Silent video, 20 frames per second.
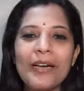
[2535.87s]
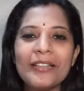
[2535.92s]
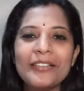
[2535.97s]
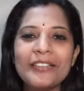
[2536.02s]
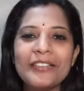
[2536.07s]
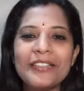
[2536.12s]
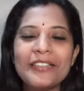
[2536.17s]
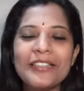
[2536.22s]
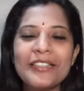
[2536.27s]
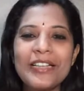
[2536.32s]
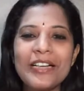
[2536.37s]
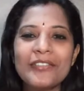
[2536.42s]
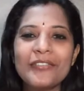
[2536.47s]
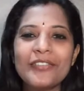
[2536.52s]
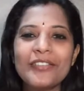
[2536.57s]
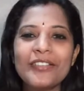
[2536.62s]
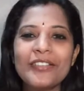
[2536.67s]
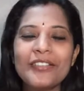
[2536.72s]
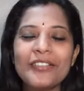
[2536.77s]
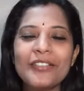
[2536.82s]
mothers
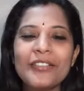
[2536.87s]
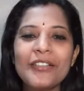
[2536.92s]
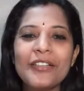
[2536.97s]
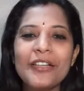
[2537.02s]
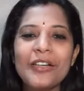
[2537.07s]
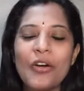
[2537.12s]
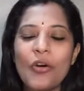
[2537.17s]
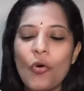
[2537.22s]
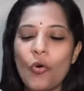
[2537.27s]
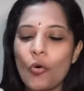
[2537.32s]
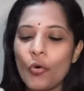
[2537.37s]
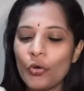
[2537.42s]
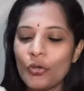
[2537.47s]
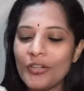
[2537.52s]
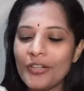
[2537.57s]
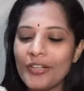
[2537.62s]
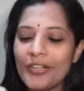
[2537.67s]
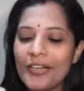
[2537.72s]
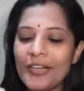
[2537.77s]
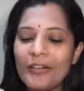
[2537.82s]
have their
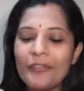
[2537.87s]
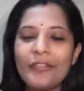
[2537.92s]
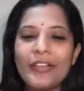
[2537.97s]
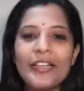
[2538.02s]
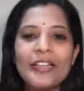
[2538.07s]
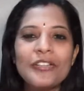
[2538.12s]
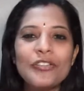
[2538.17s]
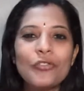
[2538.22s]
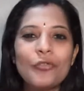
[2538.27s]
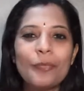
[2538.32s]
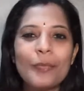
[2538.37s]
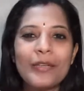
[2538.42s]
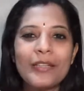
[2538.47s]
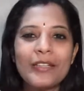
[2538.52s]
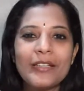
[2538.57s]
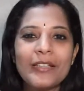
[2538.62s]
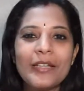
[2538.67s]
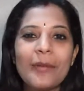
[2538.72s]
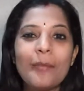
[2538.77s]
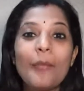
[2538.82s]
own ways of
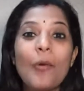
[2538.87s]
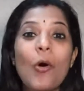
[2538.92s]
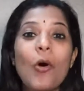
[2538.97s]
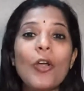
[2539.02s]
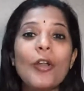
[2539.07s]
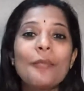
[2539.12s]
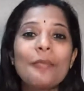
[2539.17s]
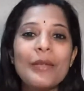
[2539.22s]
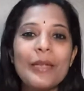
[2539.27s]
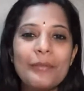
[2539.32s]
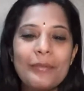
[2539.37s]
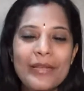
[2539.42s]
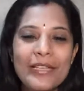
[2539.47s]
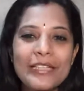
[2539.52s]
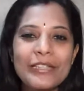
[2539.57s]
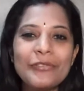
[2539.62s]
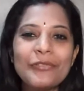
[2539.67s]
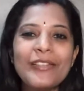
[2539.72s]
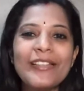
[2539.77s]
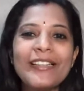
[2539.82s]
picking up. All
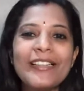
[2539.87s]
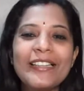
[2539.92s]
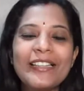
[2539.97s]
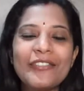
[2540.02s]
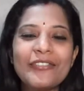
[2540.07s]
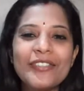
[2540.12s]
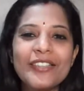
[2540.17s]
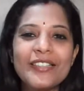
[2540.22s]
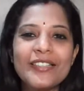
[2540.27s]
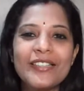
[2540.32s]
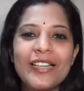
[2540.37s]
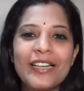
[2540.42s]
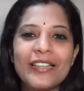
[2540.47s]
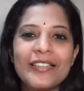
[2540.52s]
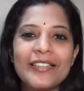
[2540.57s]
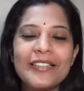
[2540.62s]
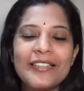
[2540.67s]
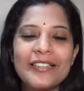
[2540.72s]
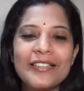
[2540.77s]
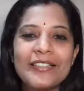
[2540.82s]
babies will give the
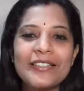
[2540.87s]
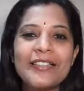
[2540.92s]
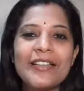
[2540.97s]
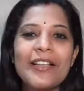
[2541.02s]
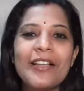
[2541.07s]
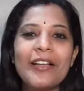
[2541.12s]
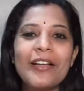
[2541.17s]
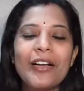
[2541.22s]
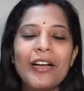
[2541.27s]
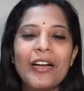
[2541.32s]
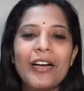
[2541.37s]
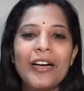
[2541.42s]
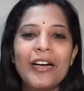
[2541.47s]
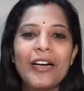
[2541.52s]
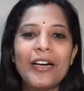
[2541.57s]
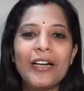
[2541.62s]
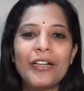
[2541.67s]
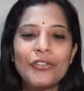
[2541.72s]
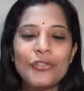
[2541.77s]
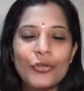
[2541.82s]
signs
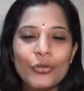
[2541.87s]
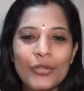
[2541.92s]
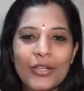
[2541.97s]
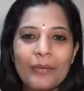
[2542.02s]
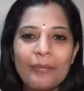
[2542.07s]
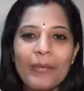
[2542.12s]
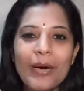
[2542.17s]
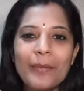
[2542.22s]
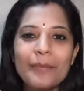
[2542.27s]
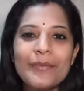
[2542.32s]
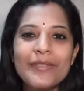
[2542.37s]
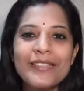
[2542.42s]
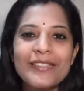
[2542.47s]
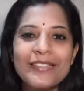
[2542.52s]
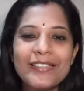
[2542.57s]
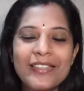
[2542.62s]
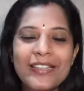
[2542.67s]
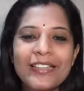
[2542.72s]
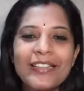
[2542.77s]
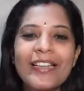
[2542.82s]
to their
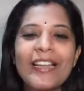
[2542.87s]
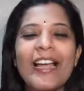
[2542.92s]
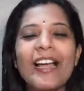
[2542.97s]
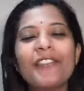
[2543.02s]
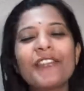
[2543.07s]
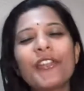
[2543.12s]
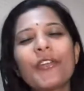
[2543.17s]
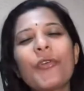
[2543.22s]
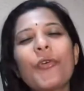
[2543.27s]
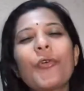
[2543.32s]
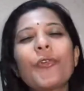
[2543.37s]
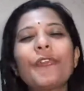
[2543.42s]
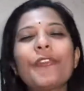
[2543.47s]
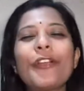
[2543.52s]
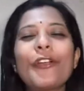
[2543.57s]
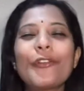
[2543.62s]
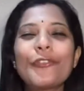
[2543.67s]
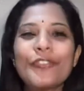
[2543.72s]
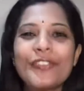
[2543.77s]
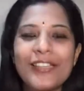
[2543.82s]
mums. They have their own
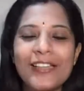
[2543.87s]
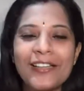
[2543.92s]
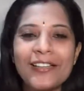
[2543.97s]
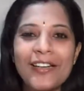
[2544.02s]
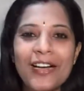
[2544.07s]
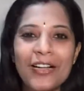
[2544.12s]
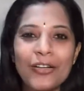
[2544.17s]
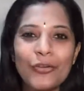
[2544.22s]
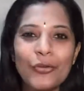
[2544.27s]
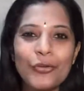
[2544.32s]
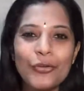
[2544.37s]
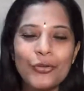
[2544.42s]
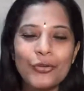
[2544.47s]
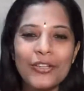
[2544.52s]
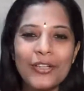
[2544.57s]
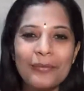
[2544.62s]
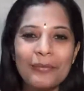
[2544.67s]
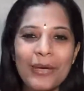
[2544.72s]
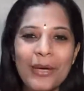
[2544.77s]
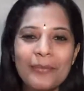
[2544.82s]
way of saying hello to
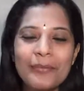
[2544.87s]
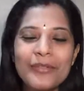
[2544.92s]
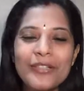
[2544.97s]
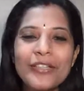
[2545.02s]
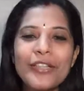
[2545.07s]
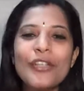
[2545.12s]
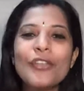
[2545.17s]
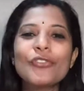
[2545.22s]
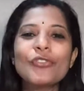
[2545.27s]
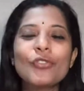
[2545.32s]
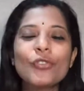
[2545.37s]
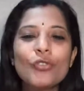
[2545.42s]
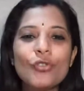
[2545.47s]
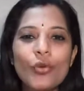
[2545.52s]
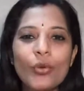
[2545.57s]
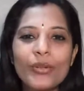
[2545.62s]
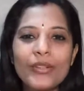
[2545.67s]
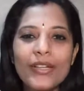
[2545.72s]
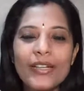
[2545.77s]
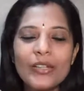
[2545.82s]
their mums. So
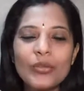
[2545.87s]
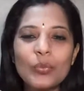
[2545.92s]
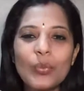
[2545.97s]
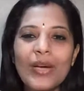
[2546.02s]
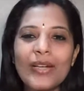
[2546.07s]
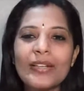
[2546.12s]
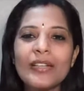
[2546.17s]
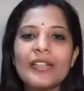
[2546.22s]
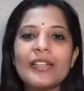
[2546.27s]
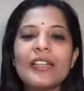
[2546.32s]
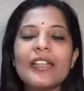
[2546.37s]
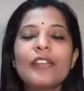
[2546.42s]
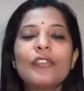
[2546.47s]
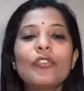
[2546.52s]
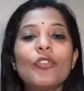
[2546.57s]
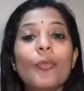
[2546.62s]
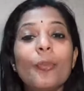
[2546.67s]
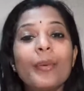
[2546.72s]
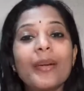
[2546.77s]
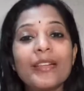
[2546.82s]
don't get worried.
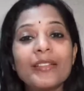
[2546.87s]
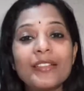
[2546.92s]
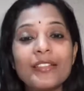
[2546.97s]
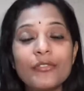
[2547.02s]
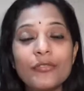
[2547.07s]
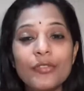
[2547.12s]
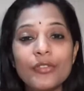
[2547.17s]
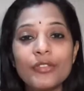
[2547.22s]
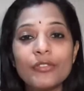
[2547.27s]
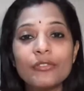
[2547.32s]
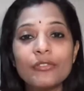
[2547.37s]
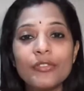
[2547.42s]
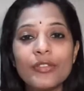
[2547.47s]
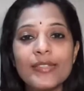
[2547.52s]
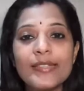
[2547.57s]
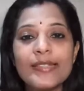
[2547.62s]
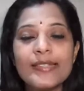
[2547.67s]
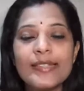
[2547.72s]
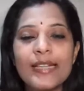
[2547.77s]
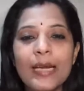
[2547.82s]
If you're pregnant for the
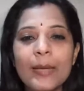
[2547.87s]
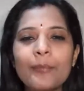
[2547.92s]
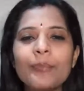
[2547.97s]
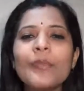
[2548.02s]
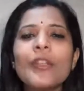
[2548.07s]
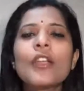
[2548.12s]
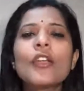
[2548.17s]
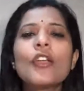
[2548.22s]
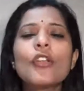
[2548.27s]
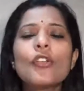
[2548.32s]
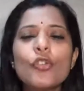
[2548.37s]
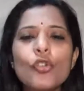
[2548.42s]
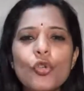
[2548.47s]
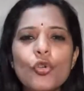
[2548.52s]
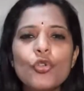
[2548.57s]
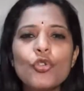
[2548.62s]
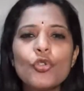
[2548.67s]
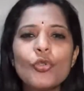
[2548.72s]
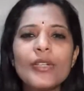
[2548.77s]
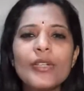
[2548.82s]
first time,
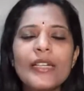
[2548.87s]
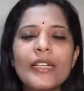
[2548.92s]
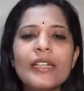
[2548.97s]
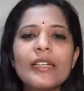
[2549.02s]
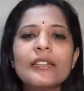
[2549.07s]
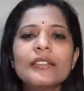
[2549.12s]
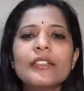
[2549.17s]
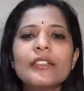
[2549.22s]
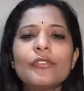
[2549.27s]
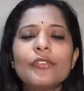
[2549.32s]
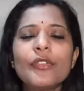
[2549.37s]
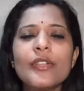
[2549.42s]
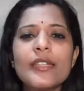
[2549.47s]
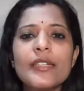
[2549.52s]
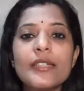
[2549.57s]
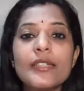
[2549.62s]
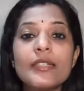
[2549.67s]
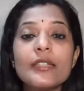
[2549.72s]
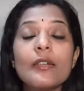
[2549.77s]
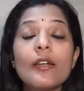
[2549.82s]
usually the
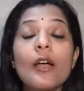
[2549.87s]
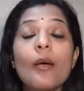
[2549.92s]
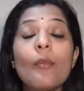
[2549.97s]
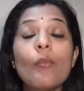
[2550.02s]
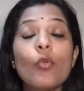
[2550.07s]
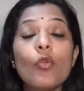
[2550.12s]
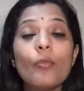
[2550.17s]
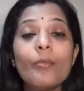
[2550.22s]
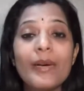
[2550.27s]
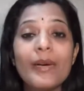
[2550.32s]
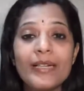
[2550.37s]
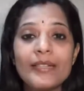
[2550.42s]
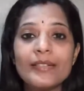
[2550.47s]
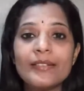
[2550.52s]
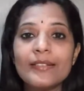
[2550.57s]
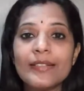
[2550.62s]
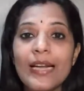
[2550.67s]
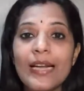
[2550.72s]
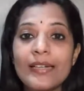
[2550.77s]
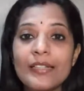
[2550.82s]
first movement,
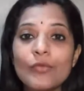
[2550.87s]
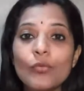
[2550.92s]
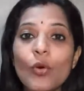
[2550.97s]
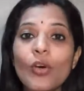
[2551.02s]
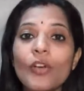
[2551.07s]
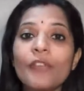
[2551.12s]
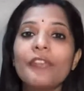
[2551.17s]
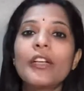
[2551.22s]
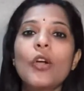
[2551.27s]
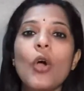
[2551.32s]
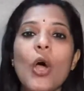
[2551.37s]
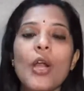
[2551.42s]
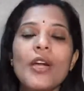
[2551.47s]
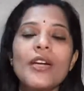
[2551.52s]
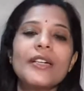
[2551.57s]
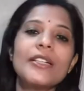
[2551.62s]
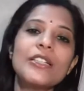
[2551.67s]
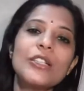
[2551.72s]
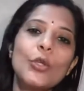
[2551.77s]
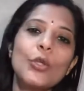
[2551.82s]
that is what we call
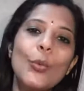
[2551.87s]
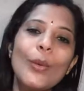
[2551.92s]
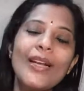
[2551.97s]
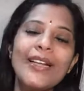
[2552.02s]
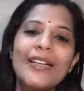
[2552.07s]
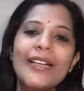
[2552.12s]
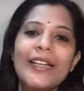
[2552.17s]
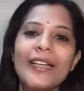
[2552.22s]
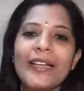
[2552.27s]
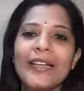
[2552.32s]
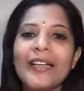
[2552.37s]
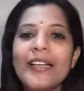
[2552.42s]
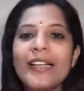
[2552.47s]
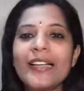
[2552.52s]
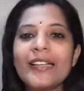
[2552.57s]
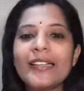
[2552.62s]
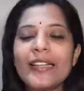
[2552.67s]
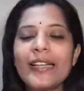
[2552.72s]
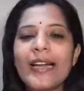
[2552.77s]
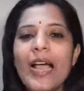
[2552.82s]
it as quickening,
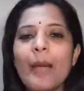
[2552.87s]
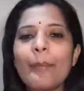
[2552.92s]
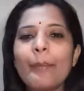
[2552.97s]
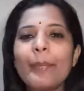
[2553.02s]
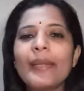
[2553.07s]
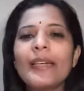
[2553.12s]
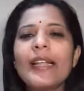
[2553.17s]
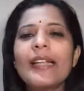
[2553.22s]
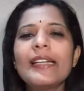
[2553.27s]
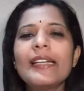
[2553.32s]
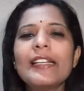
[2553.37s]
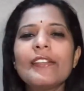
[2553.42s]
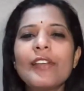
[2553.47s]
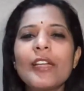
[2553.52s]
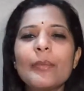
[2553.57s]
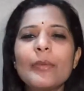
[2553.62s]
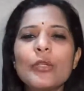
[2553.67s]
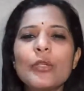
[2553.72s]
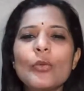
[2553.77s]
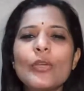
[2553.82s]
can happen
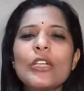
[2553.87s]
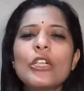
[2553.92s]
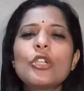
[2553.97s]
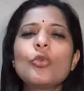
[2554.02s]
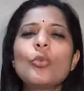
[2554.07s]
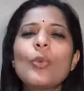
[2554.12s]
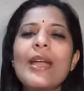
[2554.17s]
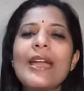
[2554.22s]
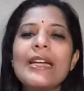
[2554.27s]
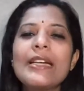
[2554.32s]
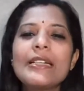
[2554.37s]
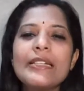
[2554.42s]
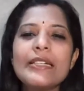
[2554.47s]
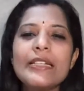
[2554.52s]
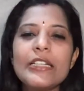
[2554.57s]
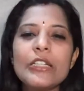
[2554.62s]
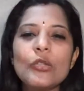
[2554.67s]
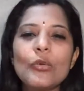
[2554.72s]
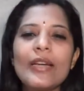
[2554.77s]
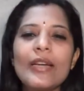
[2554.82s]
anywhere between
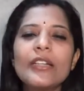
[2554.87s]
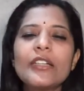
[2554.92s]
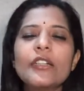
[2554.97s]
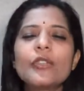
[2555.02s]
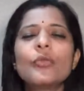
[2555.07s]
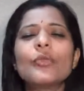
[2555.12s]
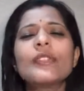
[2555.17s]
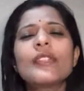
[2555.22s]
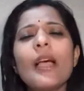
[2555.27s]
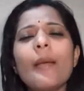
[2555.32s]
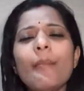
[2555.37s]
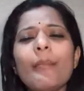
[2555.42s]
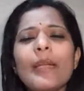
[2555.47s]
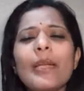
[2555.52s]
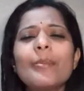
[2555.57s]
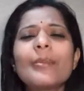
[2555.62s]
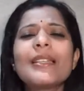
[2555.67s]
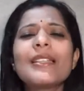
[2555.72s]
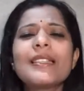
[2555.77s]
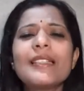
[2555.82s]
20, 22. Some
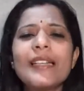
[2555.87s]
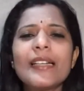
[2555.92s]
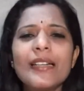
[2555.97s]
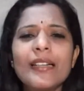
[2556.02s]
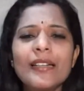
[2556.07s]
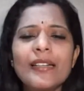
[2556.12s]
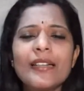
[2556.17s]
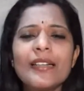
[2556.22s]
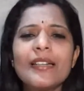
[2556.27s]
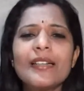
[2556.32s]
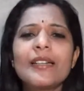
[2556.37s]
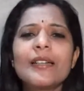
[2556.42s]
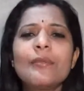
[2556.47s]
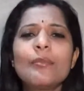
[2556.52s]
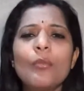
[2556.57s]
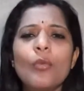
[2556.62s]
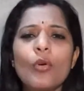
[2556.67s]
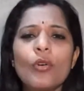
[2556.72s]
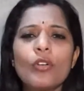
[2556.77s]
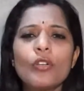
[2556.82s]
babies take a little
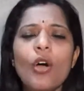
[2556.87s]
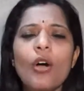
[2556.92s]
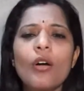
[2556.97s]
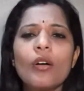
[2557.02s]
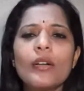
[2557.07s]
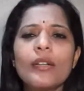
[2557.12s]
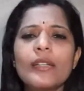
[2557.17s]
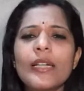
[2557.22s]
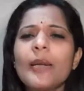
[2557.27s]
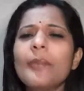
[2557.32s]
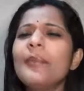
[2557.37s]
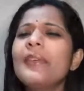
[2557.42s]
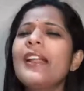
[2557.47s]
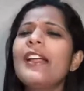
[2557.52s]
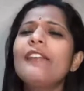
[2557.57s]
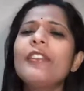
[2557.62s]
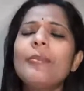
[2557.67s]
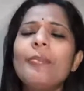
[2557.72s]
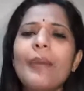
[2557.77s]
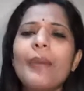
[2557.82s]
more longer time.
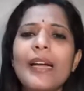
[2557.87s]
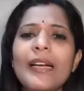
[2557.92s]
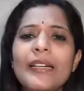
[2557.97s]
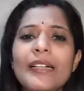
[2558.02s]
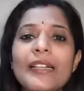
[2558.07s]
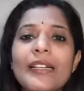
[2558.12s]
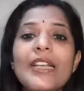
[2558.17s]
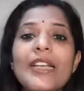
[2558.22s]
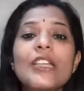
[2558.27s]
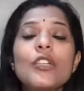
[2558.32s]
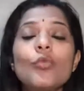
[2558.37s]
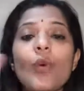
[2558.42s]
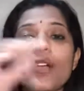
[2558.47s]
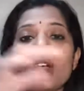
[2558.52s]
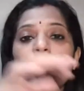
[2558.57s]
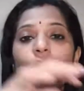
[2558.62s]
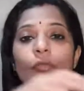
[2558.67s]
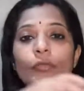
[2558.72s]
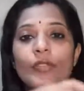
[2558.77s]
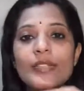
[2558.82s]
Never mind. Each
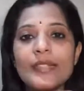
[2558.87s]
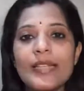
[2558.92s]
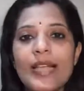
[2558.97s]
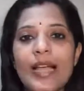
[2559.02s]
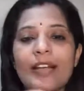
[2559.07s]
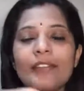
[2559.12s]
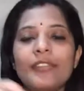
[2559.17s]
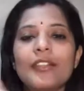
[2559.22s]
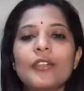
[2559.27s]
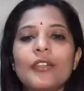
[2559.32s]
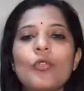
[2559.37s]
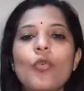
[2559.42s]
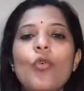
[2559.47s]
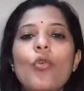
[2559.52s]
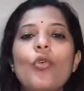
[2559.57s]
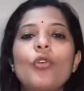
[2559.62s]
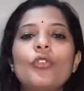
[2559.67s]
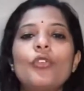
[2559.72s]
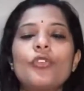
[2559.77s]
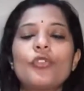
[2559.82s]
one of us have our
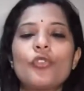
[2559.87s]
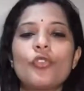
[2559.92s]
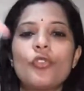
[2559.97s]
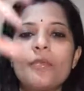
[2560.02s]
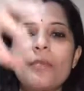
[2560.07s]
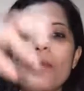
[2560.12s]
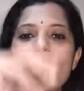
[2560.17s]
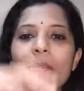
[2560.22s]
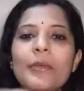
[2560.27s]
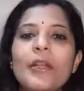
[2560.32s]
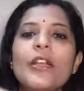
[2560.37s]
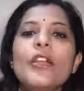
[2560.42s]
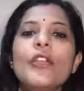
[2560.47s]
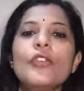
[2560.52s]
own roadmap.